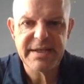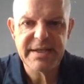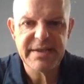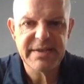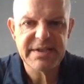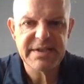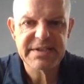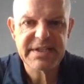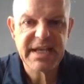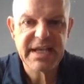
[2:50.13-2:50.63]
In
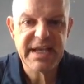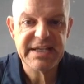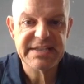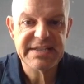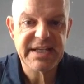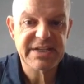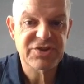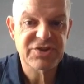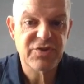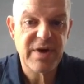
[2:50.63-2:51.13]
this case,
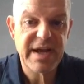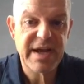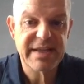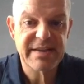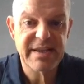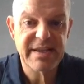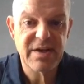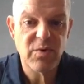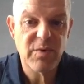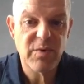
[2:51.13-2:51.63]
I
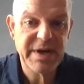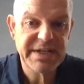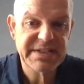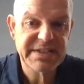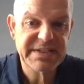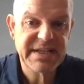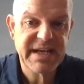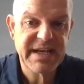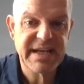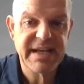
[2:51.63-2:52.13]
tracked the away
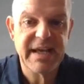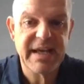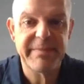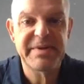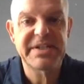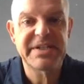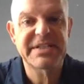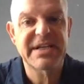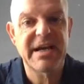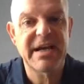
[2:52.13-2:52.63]
side, how
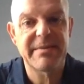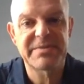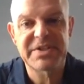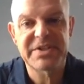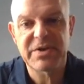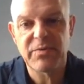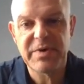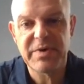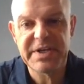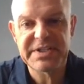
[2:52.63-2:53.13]
many times
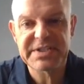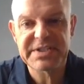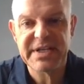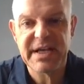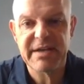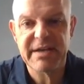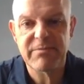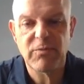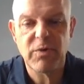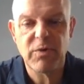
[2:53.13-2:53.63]
the away
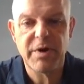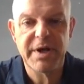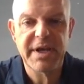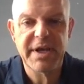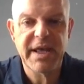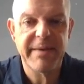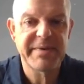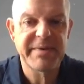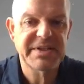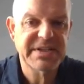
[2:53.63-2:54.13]
side won,
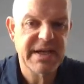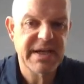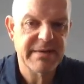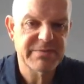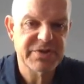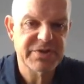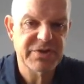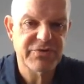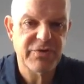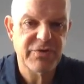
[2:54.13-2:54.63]
how many
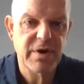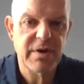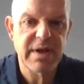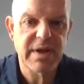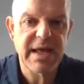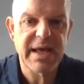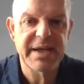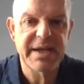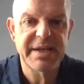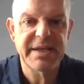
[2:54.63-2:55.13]
times the draw
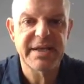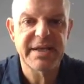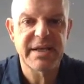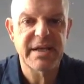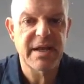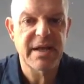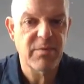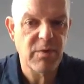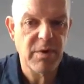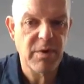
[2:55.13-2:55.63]
line hit,
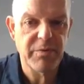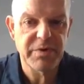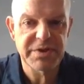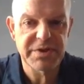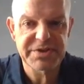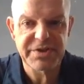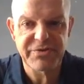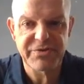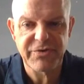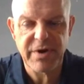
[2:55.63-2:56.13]
and what
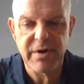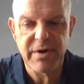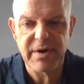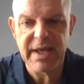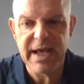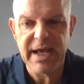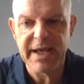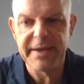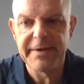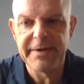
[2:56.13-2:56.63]
was the draw
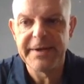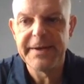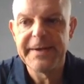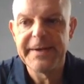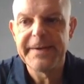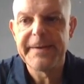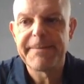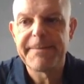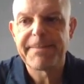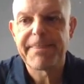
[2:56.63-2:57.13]
line.
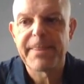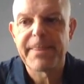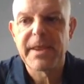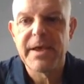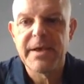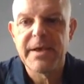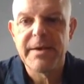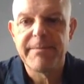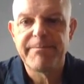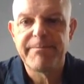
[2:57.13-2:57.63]

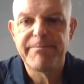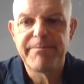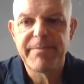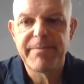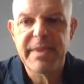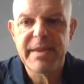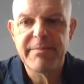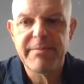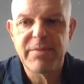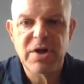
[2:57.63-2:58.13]

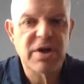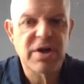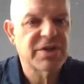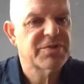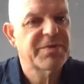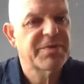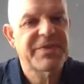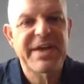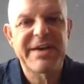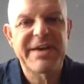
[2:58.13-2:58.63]
Because
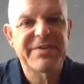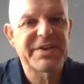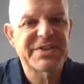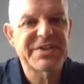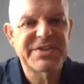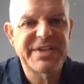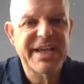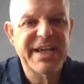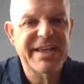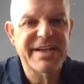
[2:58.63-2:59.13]
without
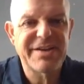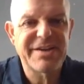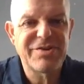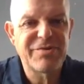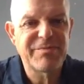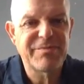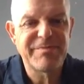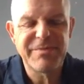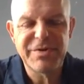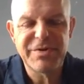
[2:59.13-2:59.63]
this data,
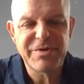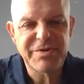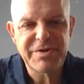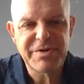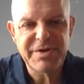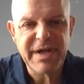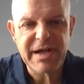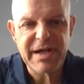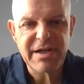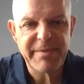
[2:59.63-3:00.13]
you're
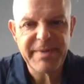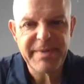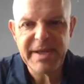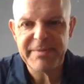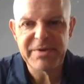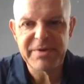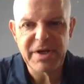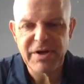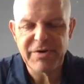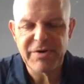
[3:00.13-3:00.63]
not going to be
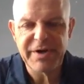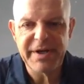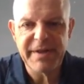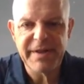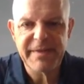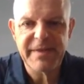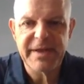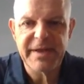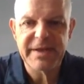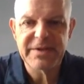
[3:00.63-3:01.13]
able to learn
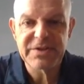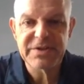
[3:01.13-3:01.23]
anything.